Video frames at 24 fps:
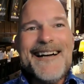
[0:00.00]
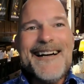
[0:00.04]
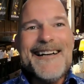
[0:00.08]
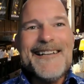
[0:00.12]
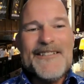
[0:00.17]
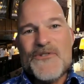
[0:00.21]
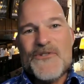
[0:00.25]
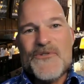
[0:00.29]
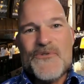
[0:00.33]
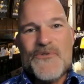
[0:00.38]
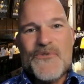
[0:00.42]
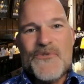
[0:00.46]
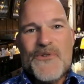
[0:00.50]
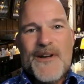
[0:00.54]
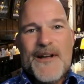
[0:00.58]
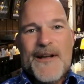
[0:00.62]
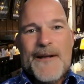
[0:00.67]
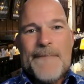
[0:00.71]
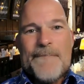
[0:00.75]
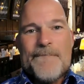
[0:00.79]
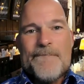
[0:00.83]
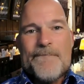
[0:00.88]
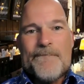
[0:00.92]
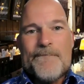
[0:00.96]
to
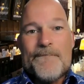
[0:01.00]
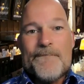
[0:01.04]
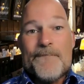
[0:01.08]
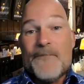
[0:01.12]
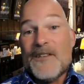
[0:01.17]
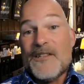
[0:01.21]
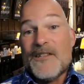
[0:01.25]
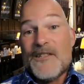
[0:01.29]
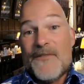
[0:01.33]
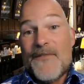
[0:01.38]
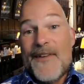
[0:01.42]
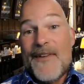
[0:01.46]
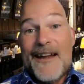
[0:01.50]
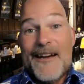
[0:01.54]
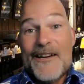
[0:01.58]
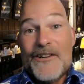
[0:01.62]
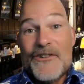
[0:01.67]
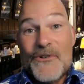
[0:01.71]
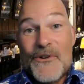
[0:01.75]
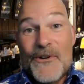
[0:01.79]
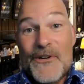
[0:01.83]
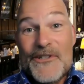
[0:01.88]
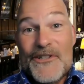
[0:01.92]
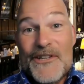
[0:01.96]

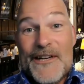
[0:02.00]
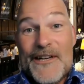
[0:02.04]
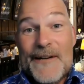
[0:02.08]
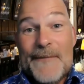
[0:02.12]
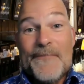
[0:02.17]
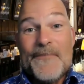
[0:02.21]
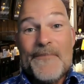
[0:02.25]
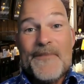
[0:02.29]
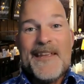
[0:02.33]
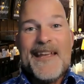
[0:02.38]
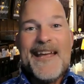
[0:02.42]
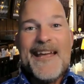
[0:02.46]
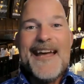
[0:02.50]
Savannah, Georgia,